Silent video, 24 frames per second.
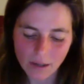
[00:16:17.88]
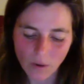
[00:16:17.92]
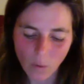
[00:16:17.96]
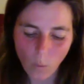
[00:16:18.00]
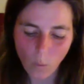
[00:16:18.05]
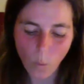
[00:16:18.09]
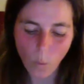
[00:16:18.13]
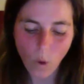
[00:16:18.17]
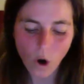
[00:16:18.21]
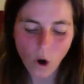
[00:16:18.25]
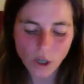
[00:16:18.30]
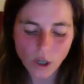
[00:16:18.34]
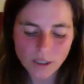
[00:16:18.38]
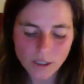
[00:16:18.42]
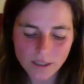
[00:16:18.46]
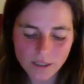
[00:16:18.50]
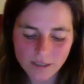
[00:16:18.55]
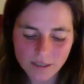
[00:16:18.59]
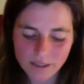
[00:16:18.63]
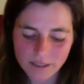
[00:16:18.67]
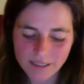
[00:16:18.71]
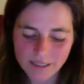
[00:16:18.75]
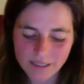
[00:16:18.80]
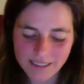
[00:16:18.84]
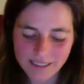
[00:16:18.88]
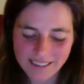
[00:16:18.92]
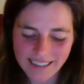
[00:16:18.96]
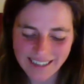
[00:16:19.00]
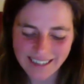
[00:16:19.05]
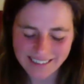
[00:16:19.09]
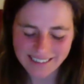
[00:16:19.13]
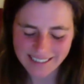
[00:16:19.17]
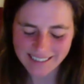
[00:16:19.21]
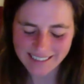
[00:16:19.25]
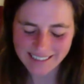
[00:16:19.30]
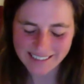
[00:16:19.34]
what,
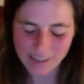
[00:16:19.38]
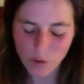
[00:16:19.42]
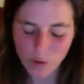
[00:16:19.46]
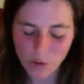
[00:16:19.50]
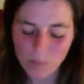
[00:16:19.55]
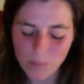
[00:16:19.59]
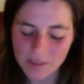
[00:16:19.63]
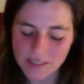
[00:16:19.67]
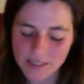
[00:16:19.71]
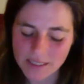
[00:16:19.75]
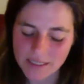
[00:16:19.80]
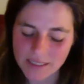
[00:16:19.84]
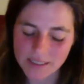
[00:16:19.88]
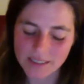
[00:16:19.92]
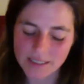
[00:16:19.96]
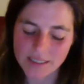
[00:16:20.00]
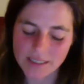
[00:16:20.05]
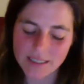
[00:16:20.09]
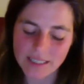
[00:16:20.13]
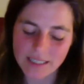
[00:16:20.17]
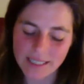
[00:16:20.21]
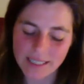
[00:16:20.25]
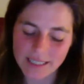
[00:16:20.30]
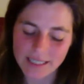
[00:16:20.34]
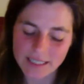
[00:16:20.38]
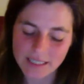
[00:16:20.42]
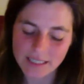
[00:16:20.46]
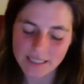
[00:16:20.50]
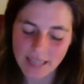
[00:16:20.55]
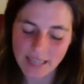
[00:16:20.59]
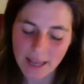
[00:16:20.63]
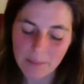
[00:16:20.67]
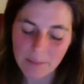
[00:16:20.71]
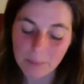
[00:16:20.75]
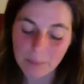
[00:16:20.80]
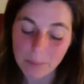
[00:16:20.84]
and the open sentence
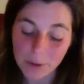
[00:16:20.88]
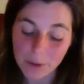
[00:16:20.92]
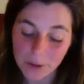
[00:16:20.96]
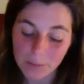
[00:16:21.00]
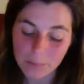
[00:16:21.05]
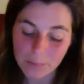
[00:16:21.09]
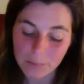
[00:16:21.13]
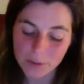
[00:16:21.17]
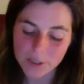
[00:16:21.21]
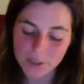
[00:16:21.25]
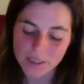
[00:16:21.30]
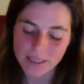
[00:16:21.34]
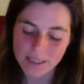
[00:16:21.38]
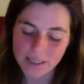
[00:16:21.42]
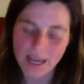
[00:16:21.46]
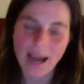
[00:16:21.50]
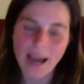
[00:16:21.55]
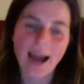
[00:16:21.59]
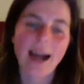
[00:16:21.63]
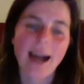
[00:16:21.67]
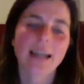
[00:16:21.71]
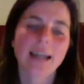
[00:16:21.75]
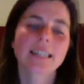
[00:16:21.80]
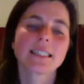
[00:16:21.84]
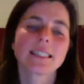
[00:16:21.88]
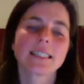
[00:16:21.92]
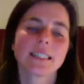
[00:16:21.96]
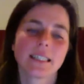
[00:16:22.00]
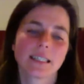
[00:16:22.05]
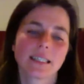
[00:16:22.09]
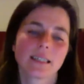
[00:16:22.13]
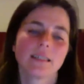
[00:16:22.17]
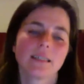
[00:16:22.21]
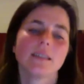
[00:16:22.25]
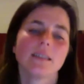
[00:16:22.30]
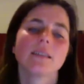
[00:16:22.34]
is, a purpose
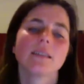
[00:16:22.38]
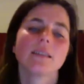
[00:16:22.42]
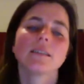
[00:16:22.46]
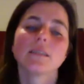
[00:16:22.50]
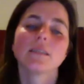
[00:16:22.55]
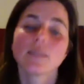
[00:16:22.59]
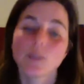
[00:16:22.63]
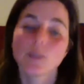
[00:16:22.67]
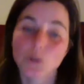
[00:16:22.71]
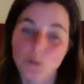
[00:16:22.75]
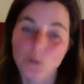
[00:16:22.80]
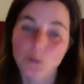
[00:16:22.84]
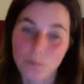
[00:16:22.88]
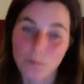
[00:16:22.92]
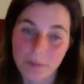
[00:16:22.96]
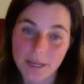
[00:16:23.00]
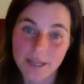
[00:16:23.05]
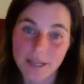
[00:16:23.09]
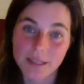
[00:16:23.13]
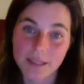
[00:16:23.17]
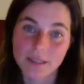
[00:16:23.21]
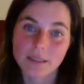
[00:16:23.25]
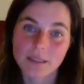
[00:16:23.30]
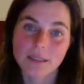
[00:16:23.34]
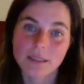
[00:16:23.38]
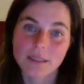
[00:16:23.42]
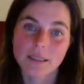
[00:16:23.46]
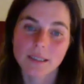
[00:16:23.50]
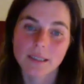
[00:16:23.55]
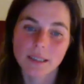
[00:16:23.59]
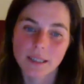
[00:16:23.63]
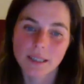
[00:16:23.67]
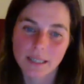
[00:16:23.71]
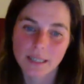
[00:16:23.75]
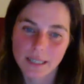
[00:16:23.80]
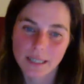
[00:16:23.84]
acting through me
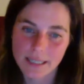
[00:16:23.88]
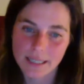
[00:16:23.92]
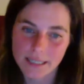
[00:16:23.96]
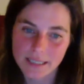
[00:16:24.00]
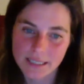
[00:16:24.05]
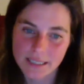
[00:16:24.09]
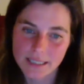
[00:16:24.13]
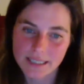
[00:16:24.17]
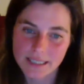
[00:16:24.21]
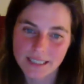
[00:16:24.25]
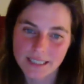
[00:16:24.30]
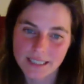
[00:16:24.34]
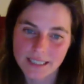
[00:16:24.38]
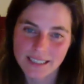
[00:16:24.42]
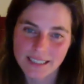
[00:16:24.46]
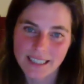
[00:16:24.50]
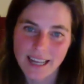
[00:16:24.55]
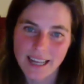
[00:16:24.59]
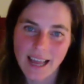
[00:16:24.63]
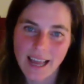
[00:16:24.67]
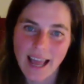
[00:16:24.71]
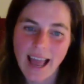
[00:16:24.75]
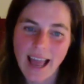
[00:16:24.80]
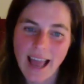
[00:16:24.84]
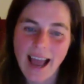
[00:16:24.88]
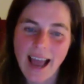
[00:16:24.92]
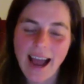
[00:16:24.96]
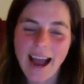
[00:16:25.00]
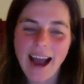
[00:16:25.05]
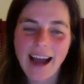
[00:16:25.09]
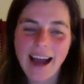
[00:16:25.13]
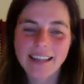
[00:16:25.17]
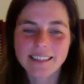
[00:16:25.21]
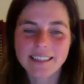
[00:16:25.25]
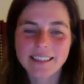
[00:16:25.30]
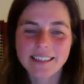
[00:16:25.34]
is.
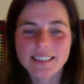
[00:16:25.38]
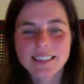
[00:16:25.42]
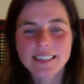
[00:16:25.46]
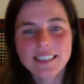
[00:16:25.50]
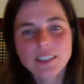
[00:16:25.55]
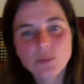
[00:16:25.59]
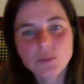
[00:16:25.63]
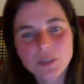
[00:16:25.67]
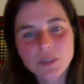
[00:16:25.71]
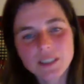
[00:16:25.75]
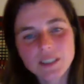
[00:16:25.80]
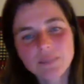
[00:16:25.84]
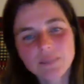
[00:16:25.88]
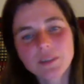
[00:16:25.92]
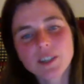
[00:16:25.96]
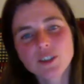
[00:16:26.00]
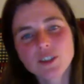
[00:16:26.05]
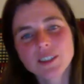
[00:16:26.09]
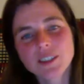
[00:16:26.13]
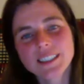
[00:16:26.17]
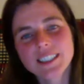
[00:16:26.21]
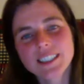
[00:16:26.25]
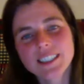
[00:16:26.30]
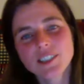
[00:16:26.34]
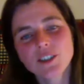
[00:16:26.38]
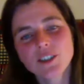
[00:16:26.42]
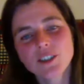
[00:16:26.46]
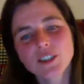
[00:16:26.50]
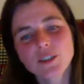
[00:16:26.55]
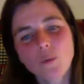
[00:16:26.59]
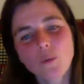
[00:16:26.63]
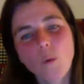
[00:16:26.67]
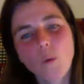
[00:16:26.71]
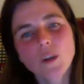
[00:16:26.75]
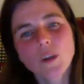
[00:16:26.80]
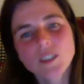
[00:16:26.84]
And this is interesting because it's
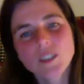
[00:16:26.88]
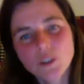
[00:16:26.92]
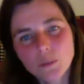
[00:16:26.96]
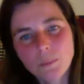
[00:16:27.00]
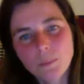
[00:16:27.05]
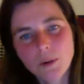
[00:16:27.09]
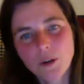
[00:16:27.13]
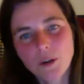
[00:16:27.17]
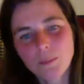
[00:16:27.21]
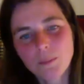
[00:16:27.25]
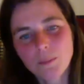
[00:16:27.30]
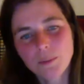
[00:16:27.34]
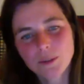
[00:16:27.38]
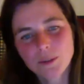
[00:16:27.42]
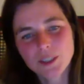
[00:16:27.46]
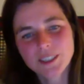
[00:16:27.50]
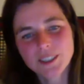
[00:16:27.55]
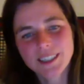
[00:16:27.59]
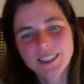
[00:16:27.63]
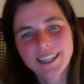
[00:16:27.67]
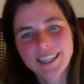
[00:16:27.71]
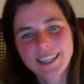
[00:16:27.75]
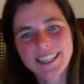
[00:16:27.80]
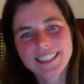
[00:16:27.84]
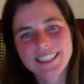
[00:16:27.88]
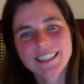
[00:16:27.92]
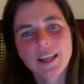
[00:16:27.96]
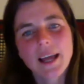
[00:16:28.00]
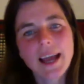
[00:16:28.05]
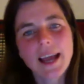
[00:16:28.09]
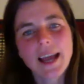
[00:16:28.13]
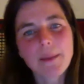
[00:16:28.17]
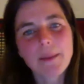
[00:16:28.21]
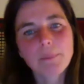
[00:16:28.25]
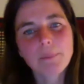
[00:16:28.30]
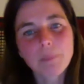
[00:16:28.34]
not what's your purpose, it's
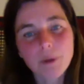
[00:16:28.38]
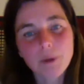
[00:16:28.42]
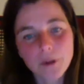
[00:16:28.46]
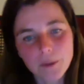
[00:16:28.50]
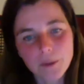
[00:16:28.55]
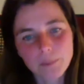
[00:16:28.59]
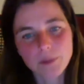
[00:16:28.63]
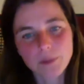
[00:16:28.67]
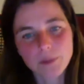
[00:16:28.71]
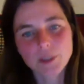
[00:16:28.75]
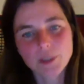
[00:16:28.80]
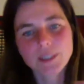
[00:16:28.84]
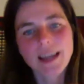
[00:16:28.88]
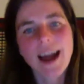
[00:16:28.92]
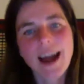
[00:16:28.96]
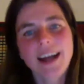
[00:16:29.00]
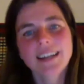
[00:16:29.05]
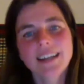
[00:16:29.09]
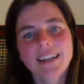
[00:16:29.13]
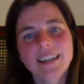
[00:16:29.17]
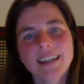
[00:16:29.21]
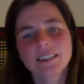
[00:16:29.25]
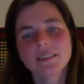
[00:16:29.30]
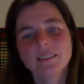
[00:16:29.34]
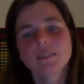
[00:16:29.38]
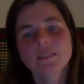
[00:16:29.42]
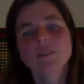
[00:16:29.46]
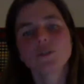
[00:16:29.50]
a purpose acting